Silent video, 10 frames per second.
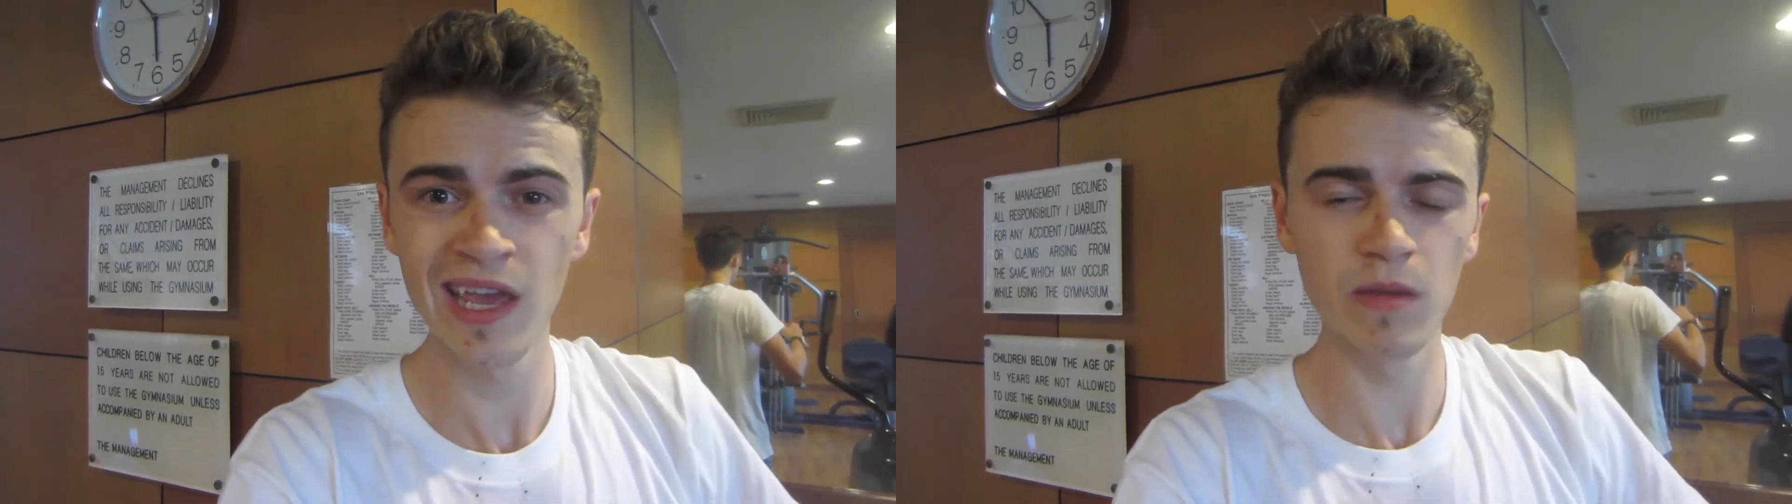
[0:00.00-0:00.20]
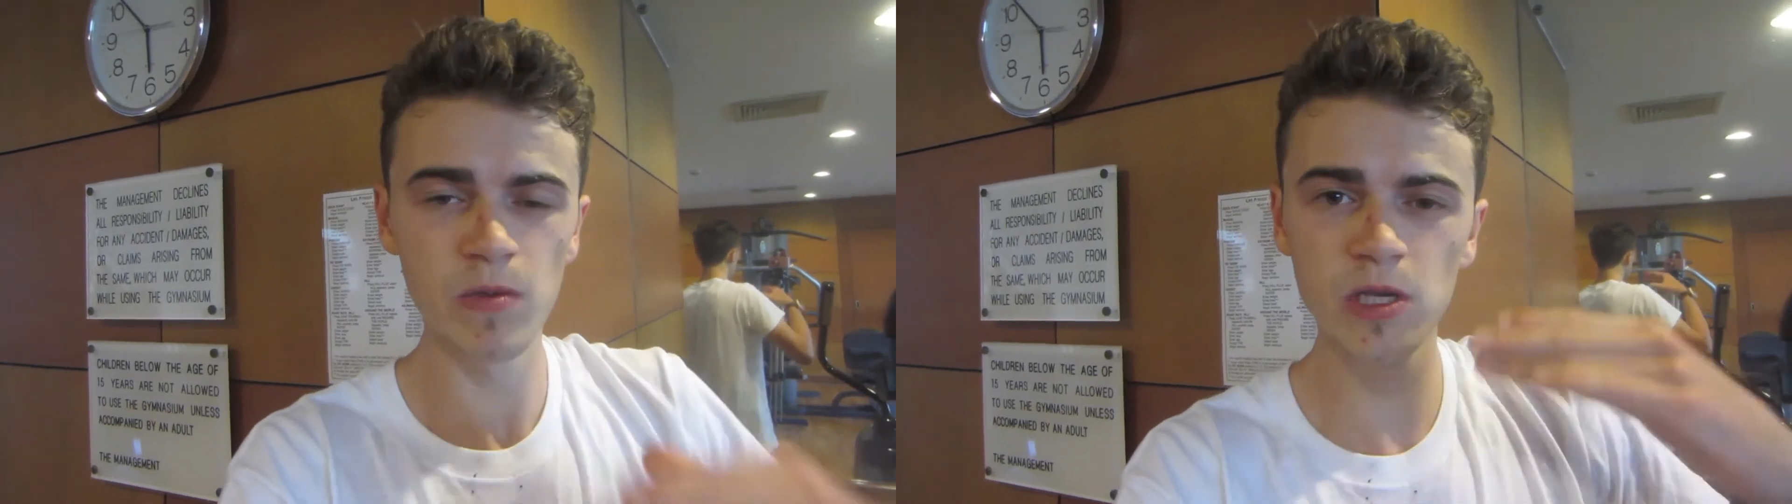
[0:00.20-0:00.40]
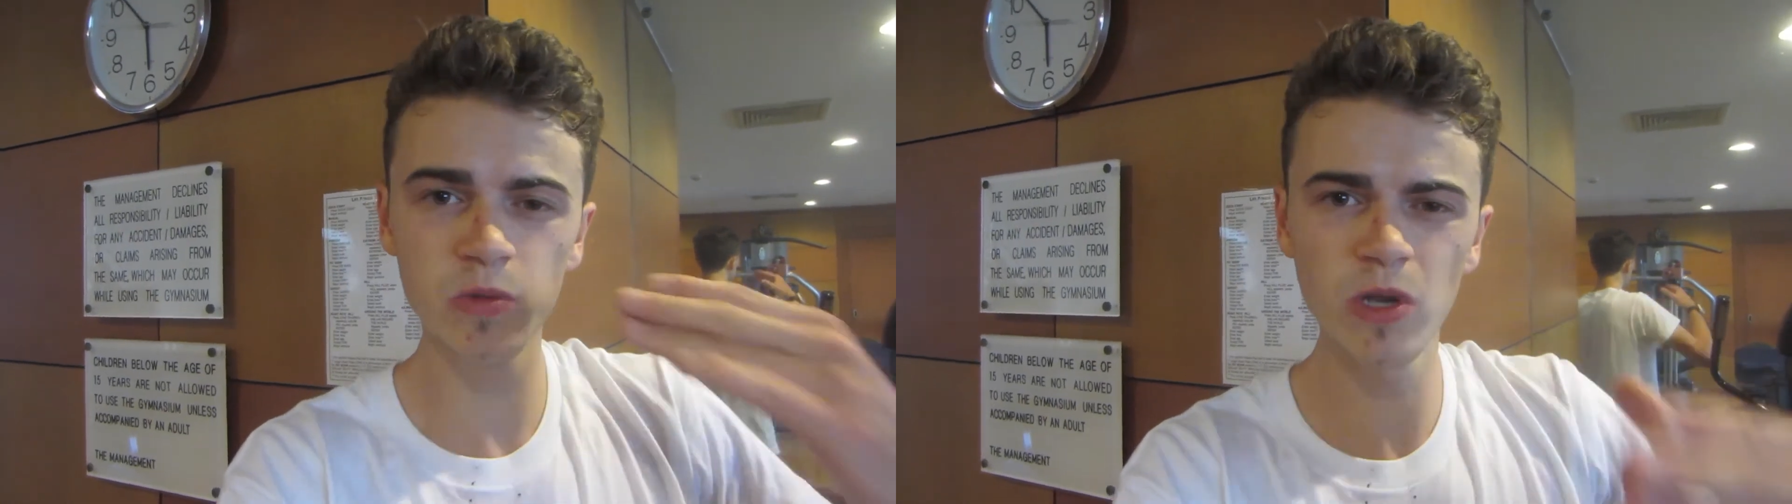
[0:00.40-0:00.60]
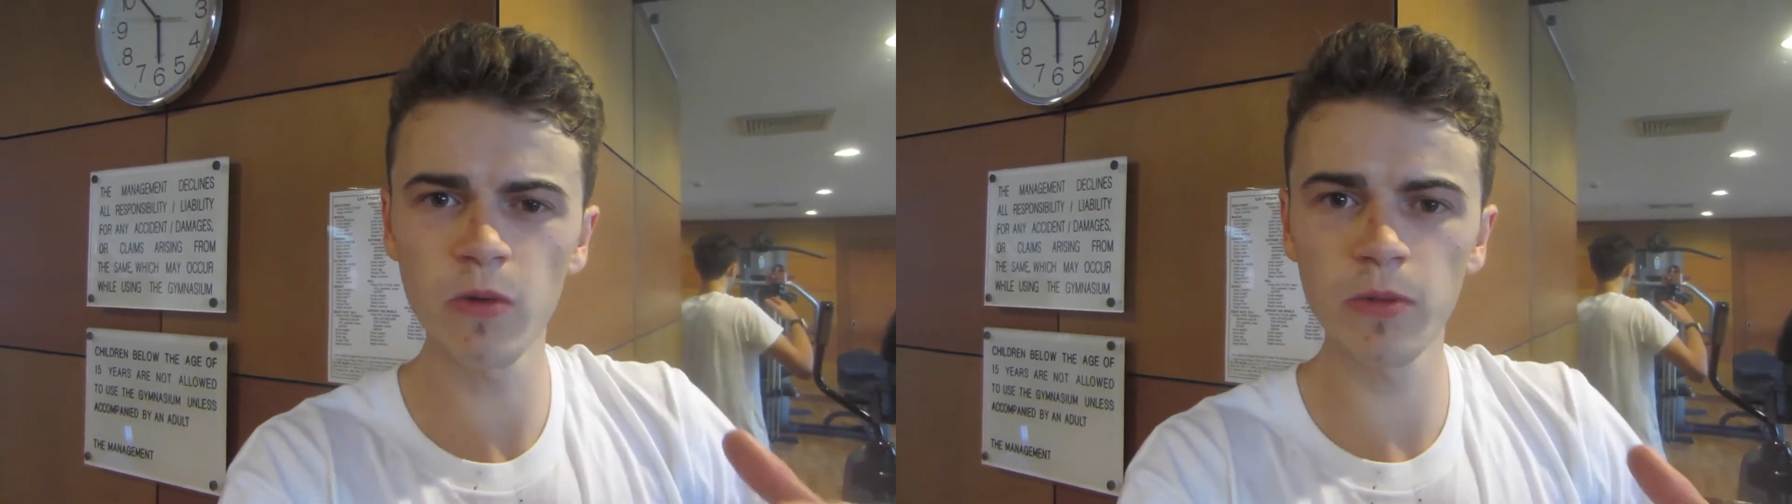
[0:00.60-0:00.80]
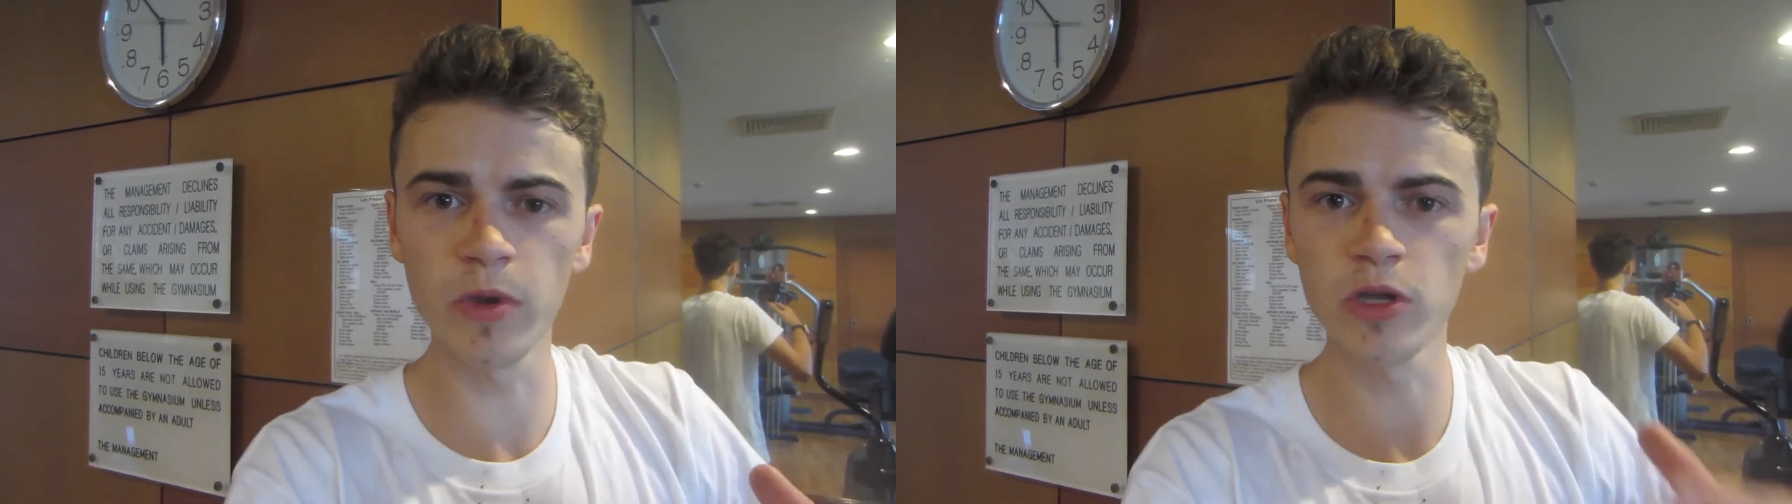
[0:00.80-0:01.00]
because we don't
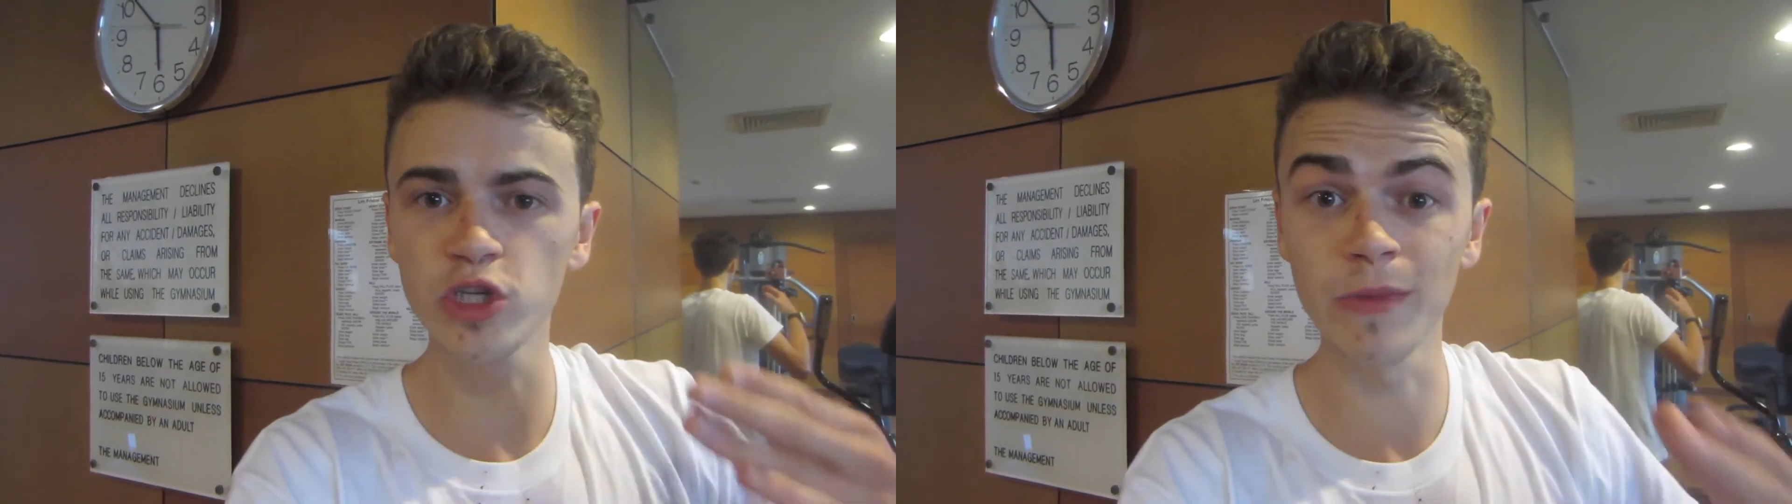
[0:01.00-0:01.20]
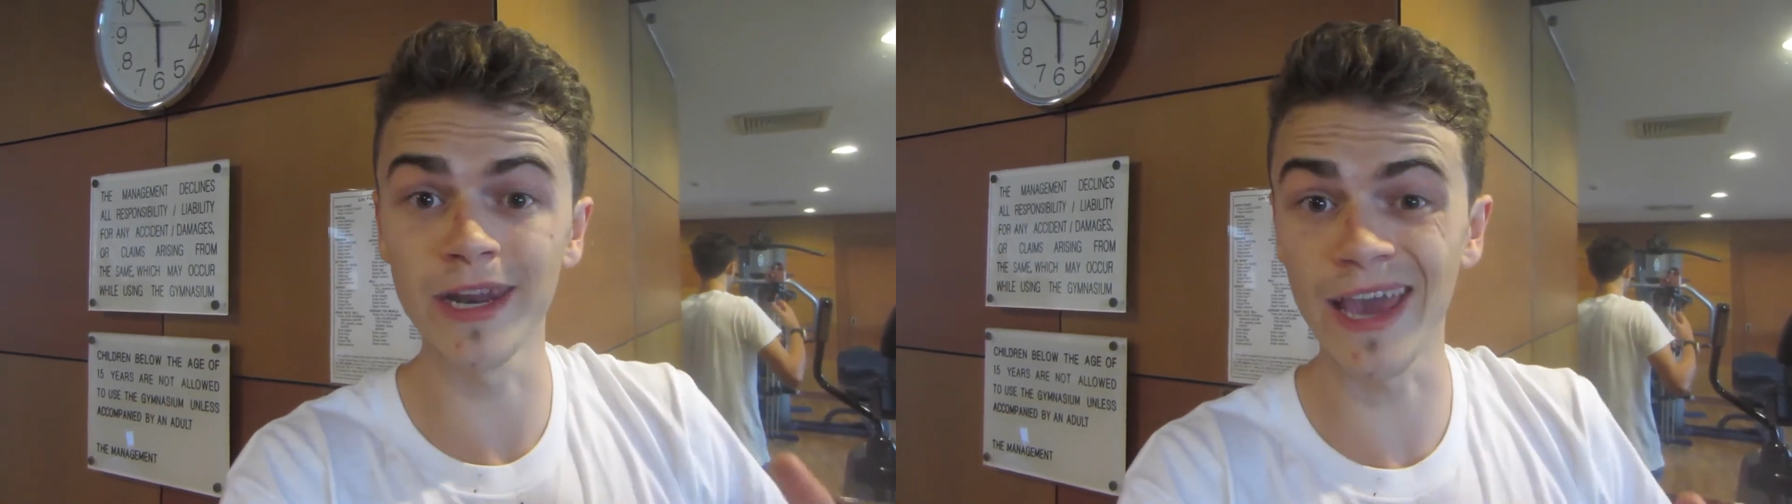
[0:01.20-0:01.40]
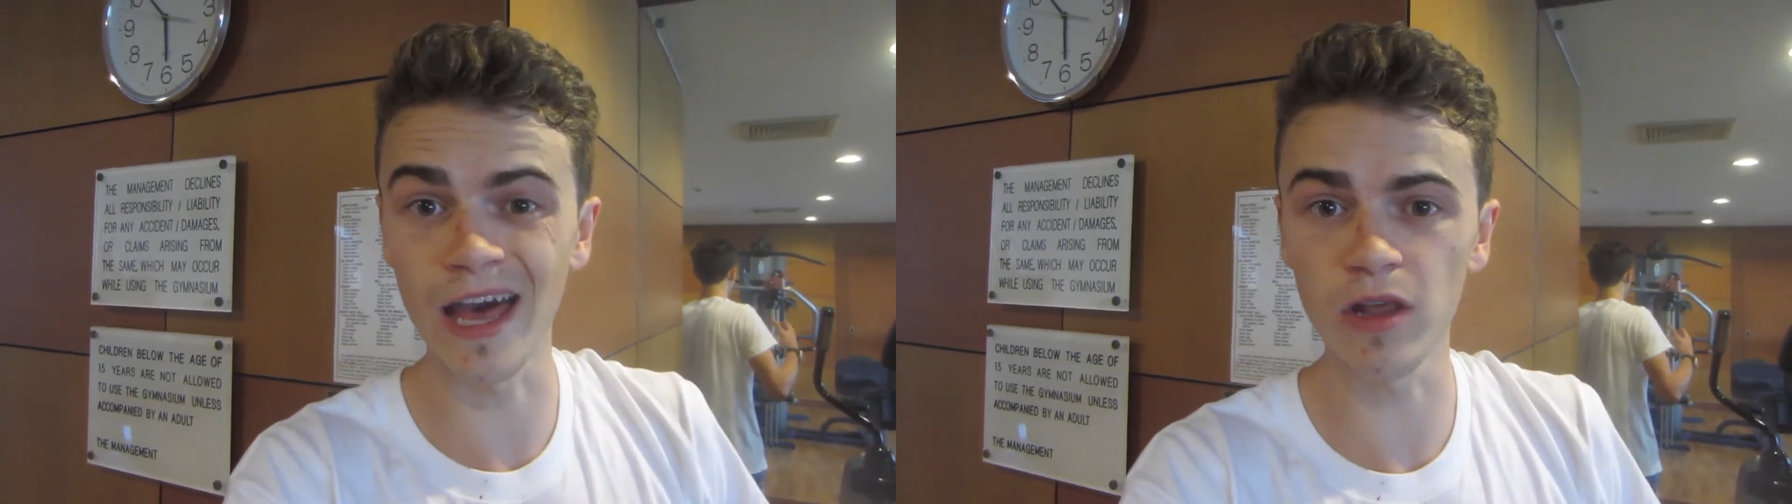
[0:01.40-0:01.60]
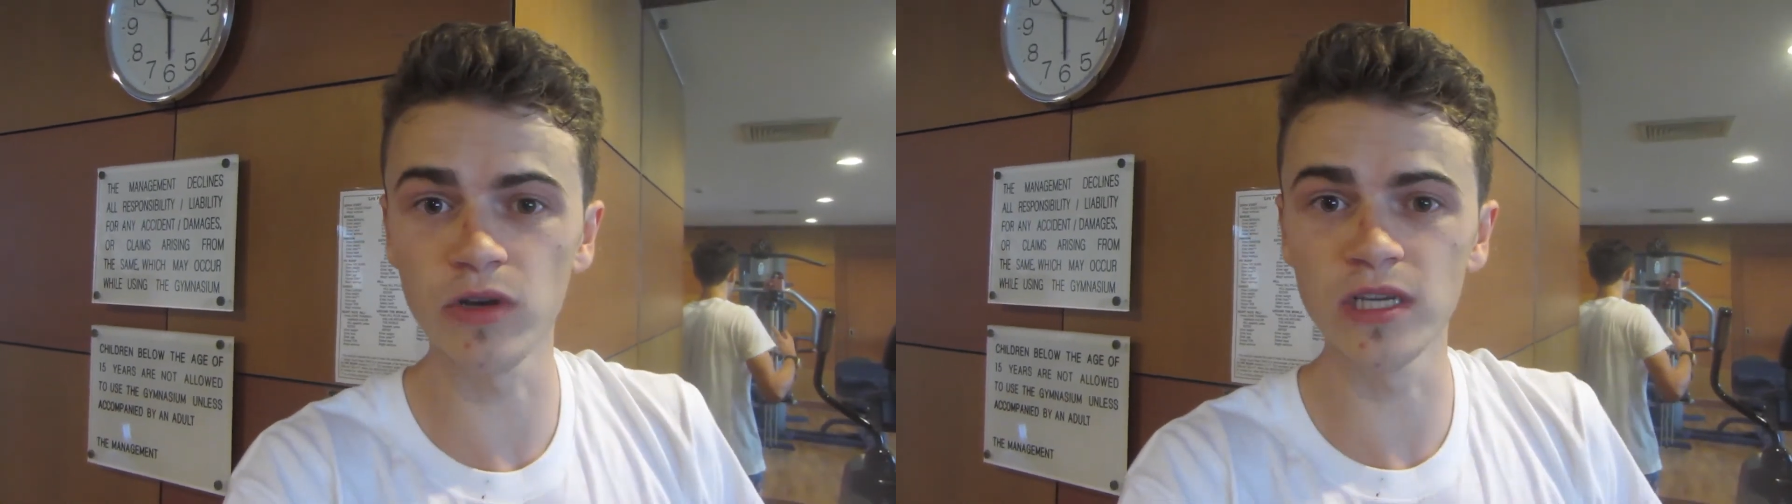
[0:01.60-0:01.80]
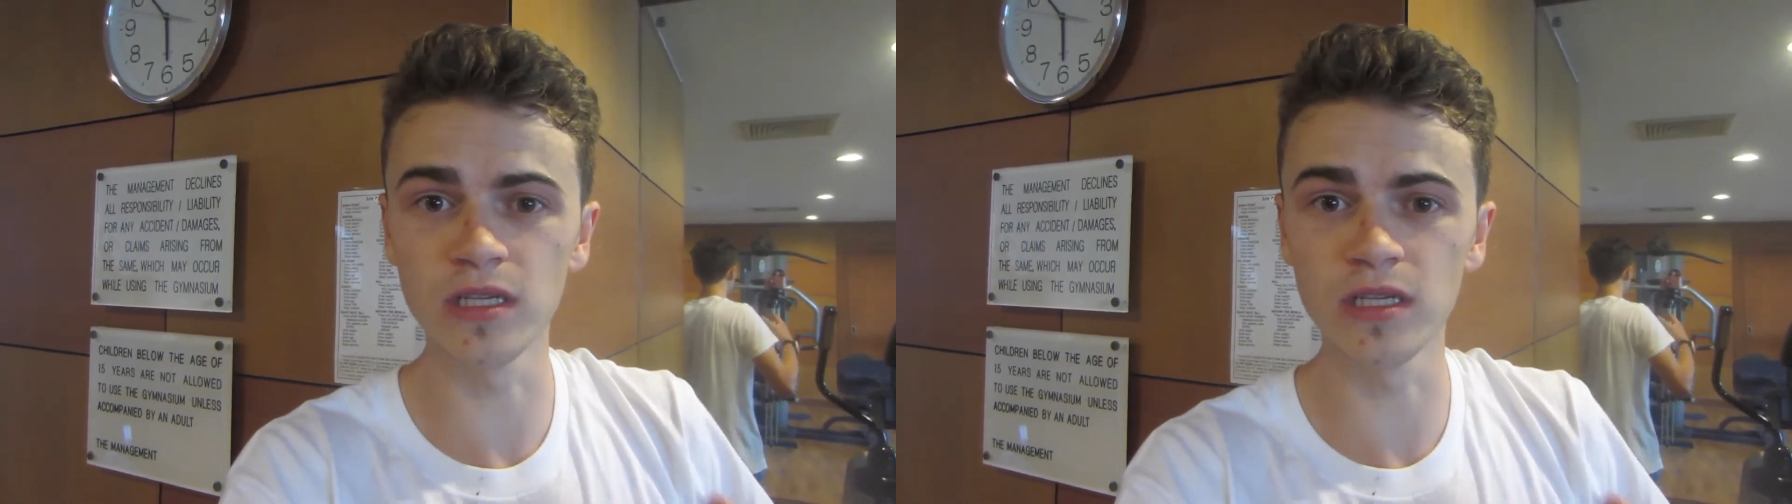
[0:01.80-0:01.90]
want to burn too many calories